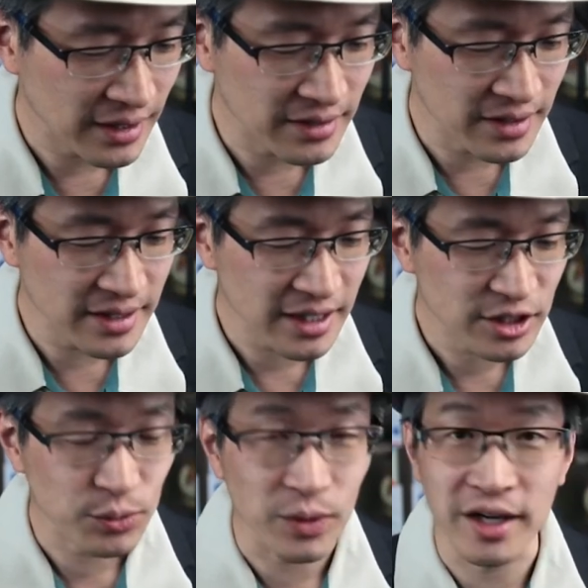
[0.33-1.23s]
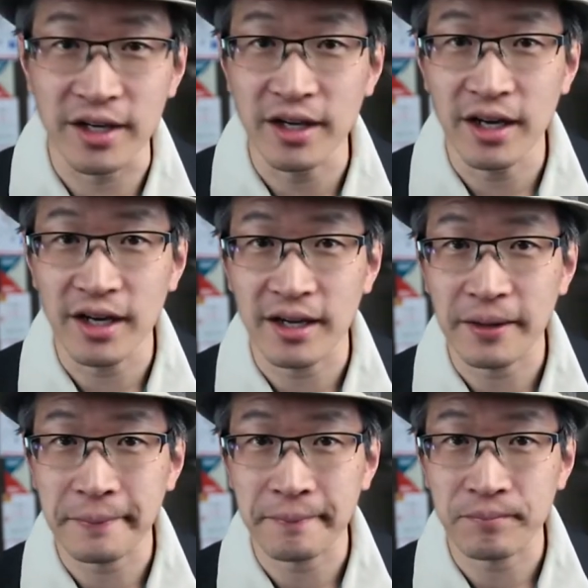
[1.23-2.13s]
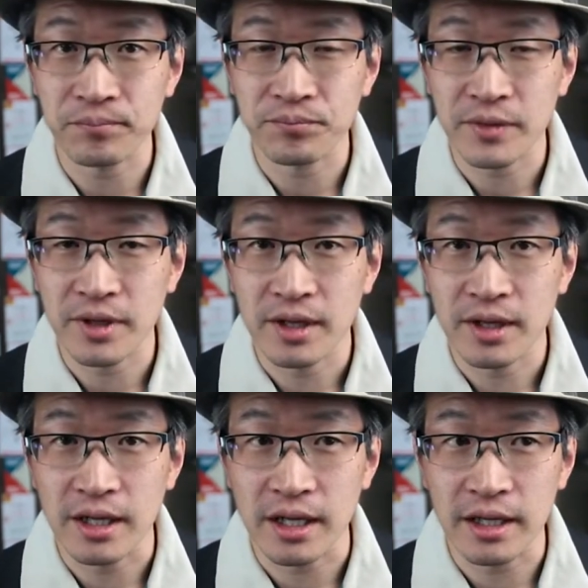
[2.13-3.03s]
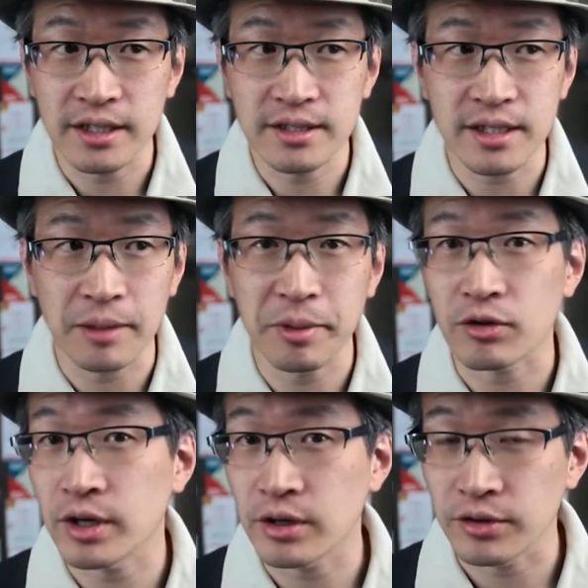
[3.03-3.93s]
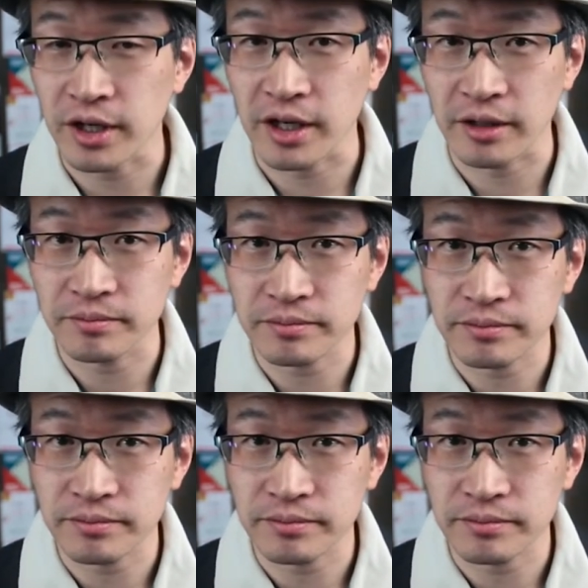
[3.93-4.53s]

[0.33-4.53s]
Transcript: The next one is about critical thinking.